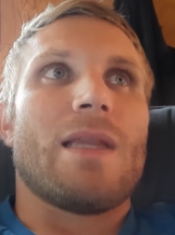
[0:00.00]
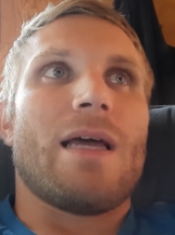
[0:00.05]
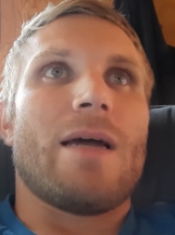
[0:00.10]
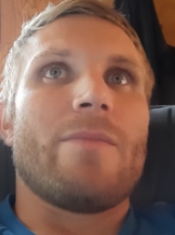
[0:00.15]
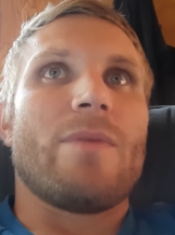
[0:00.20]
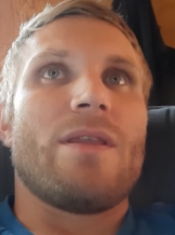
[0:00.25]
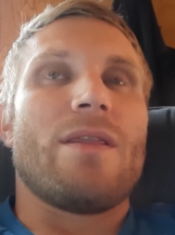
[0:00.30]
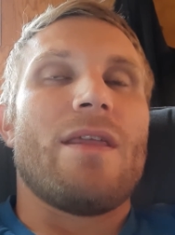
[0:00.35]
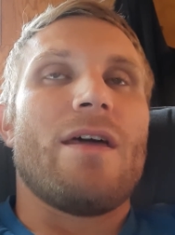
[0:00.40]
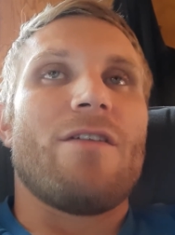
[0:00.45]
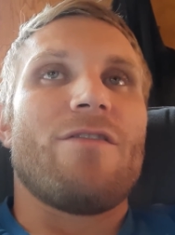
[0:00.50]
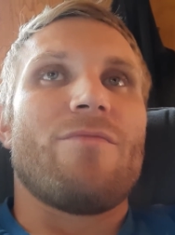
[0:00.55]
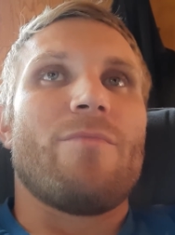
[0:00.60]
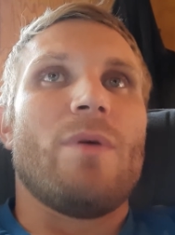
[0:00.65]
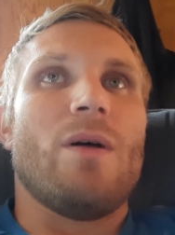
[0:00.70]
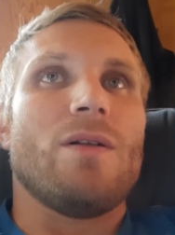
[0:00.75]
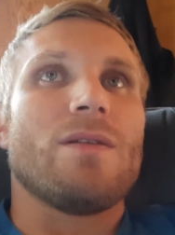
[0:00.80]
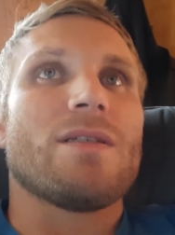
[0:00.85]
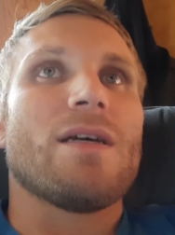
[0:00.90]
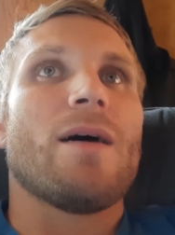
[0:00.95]
mean, they've
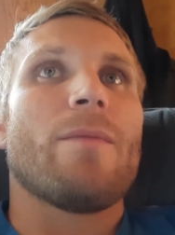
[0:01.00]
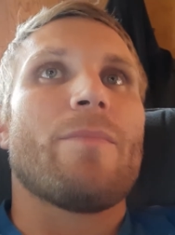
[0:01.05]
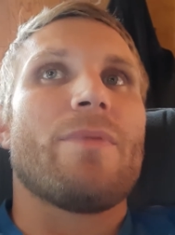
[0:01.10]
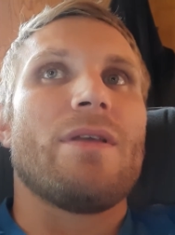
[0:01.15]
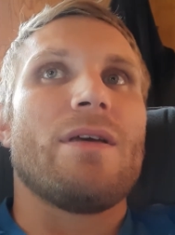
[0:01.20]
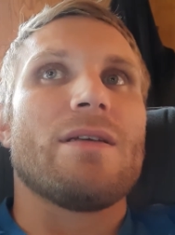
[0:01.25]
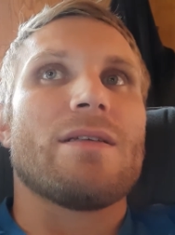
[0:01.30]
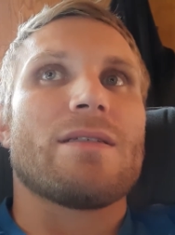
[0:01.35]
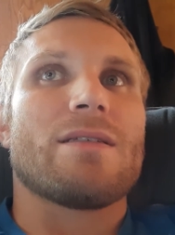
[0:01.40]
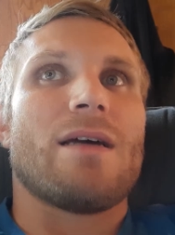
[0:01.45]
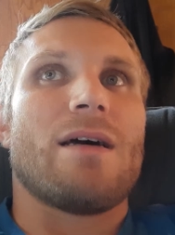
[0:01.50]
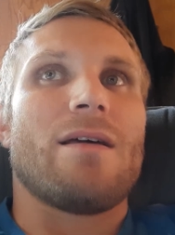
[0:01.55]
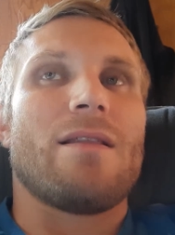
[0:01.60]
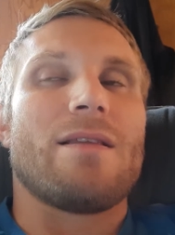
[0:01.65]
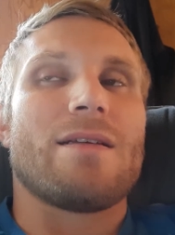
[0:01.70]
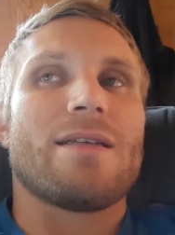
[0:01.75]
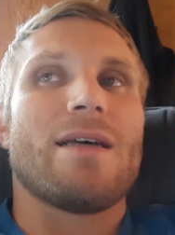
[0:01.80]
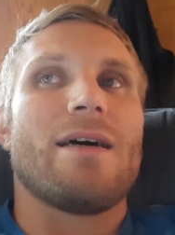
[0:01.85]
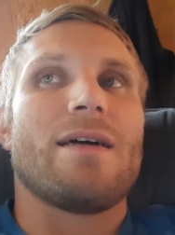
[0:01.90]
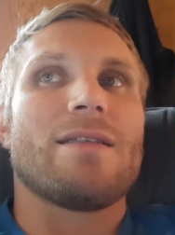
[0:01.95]
built up the
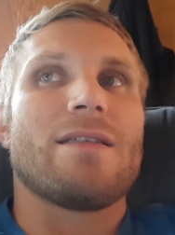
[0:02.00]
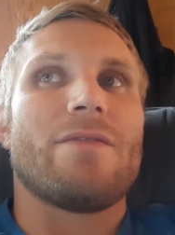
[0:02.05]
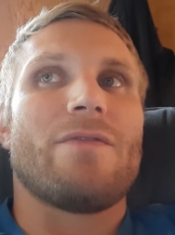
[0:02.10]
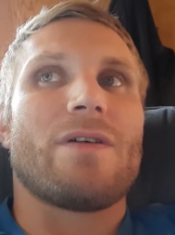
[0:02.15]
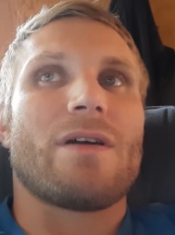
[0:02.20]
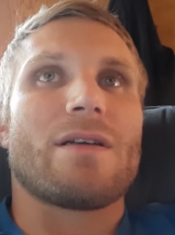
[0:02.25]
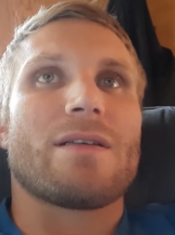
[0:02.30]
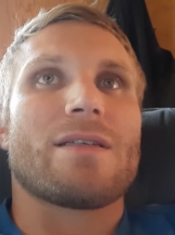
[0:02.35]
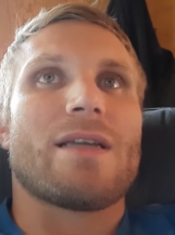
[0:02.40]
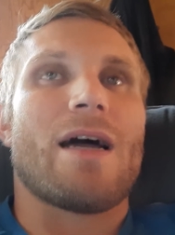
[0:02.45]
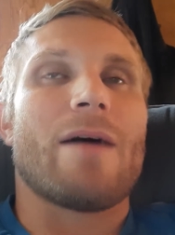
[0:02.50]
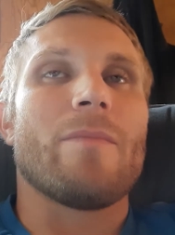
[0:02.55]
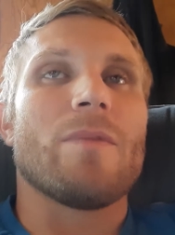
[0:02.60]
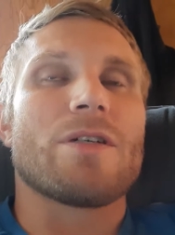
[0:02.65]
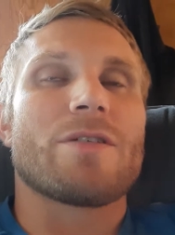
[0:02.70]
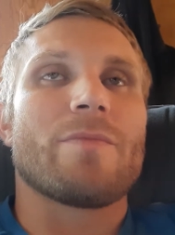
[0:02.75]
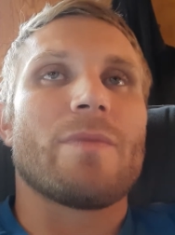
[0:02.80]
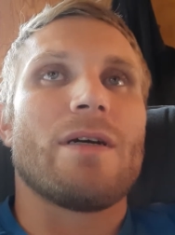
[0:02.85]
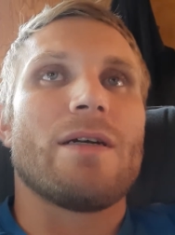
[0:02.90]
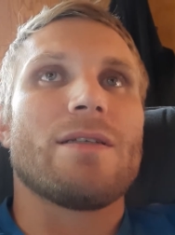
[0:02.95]
scientific
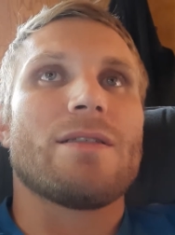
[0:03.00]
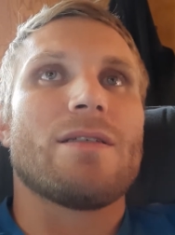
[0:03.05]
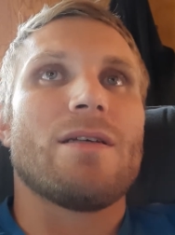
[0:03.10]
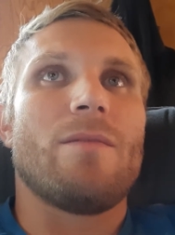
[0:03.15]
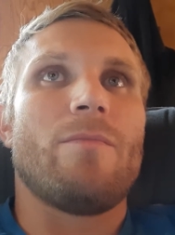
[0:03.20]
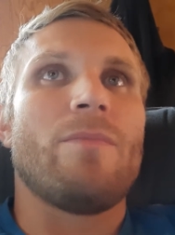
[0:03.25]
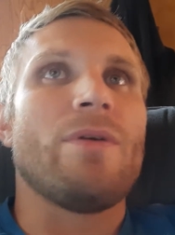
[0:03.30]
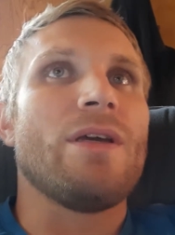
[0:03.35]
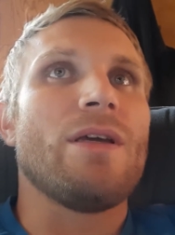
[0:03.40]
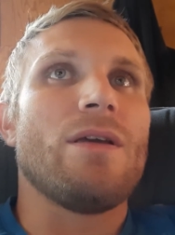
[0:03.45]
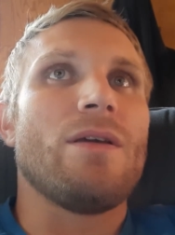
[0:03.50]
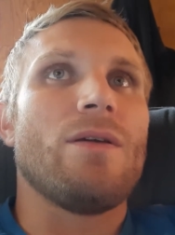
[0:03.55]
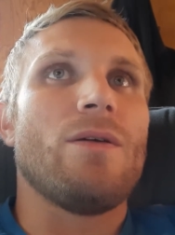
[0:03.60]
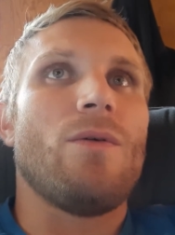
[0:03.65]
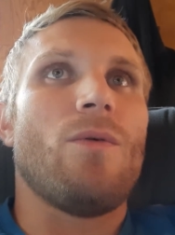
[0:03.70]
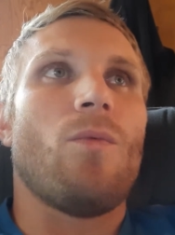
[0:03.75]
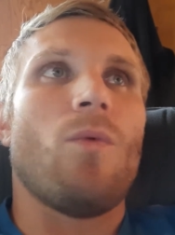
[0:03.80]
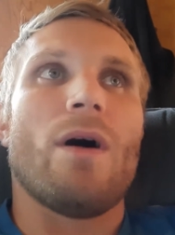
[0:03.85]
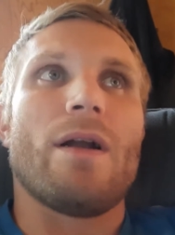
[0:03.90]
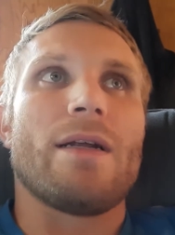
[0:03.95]
establishment to be
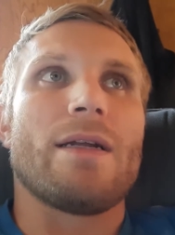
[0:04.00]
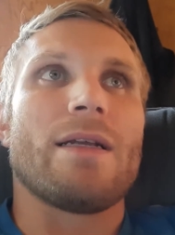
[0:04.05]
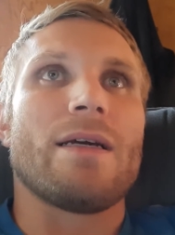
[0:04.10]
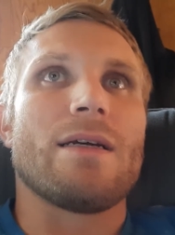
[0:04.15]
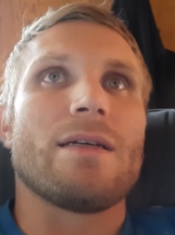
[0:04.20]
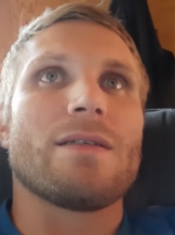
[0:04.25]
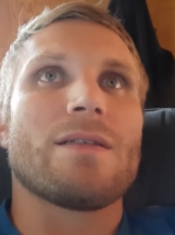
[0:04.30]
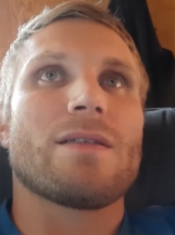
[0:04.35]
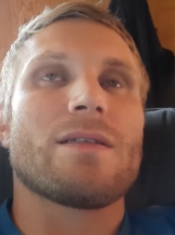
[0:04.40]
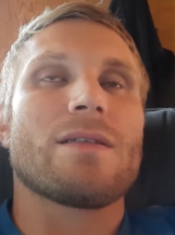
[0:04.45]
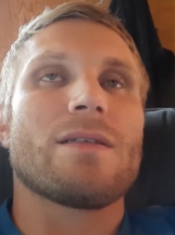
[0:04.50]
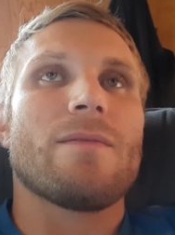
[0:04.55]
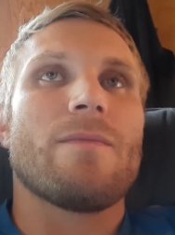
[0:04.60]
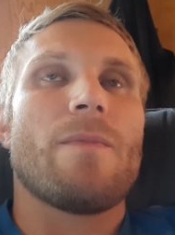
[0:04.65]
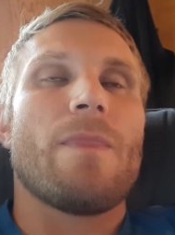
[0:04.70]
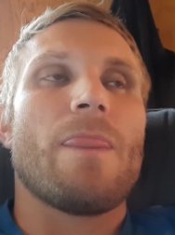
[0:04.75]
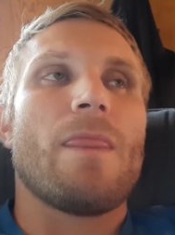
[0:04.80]
what it is.